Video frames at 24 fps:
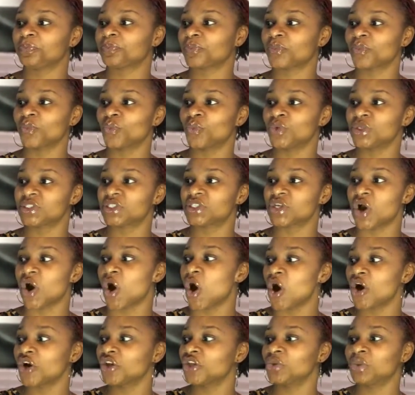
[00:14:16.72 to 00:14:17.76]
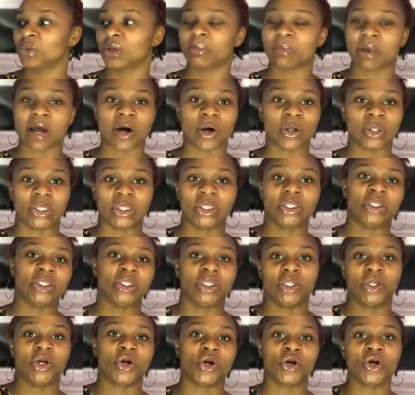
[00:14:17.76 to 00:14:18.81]
was arguing about
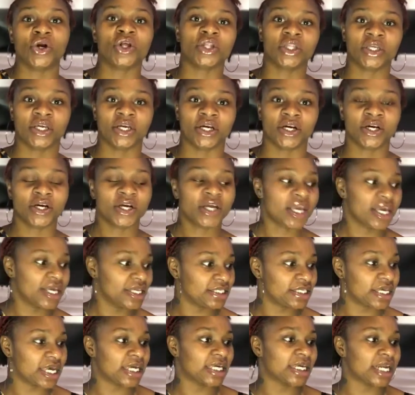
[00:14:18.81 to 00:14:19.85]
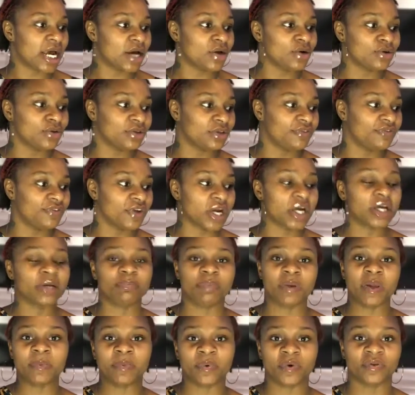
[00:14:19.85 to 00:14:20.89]
earlier and take it out on the very
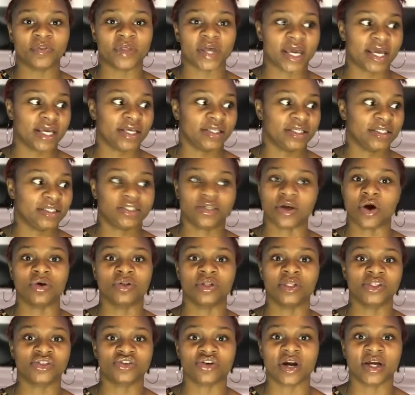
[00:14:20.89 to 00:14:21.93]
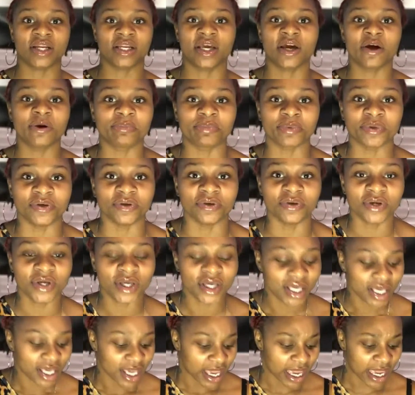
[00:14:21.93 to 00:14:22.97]
people that is only trying to help you.
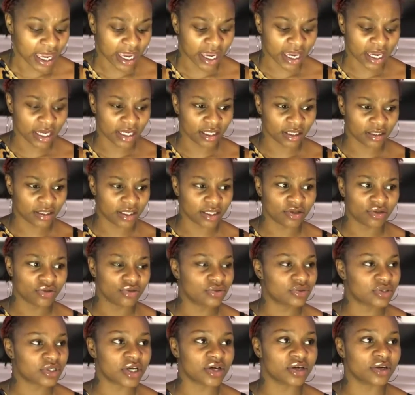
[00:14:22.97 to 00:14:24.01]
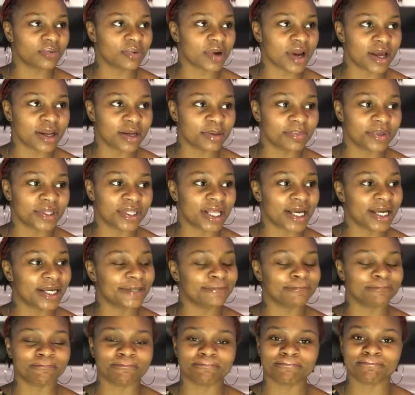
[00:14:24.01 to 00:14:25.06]
And then you turn around and be like,
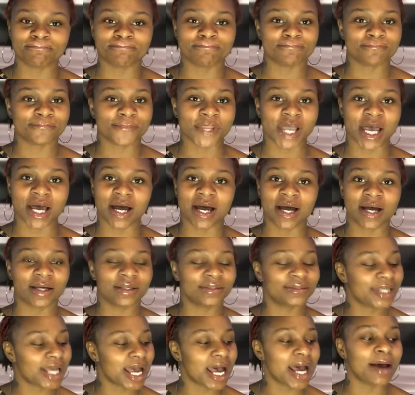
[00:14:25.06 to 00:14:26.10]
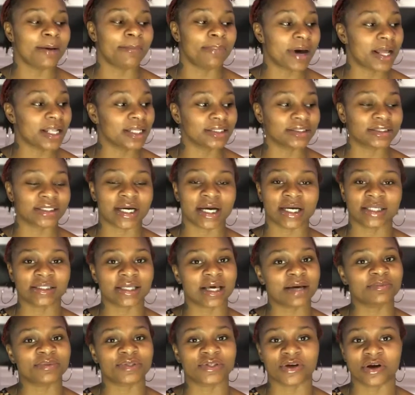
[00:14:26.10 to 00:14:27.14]
I apologize.
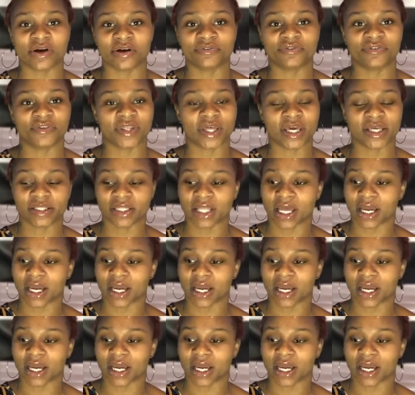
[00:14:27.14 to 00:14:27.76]
I'm sorry for that.